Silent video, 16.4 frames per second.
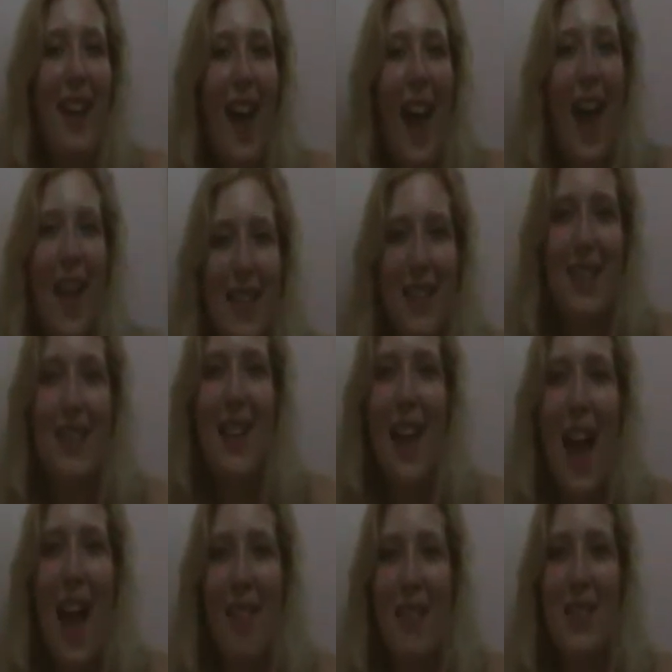
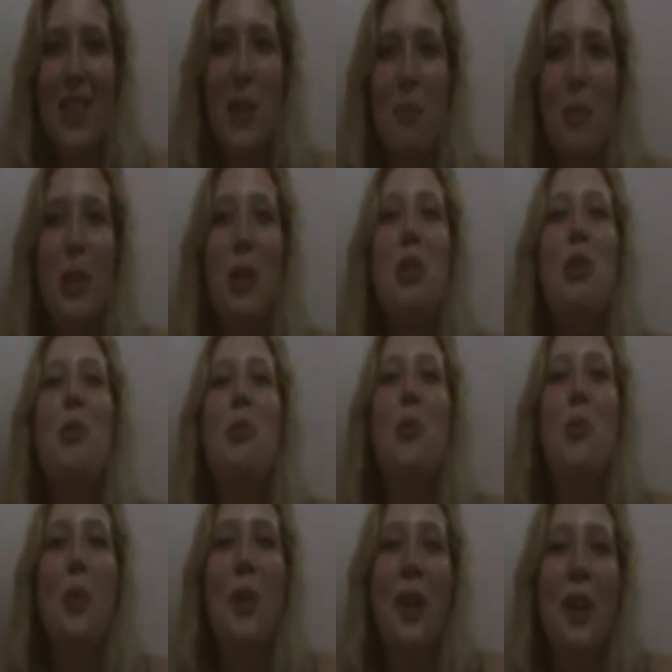Filipinos. Hence the
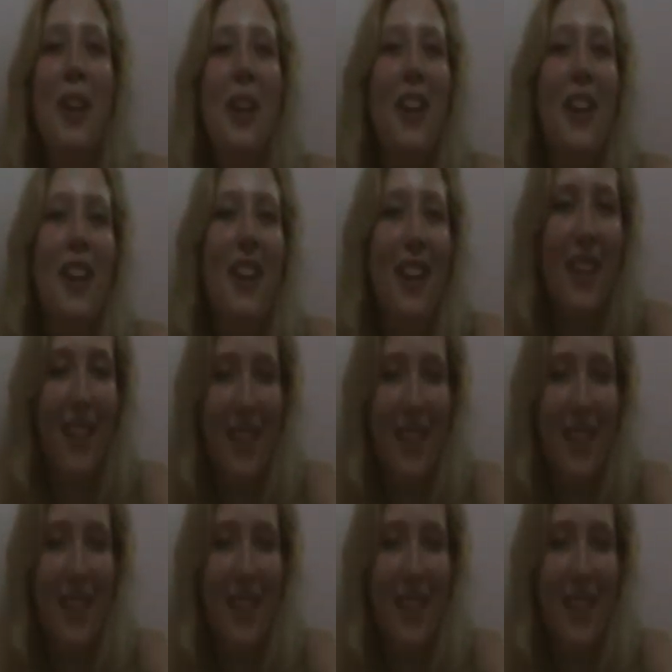platoon. Hence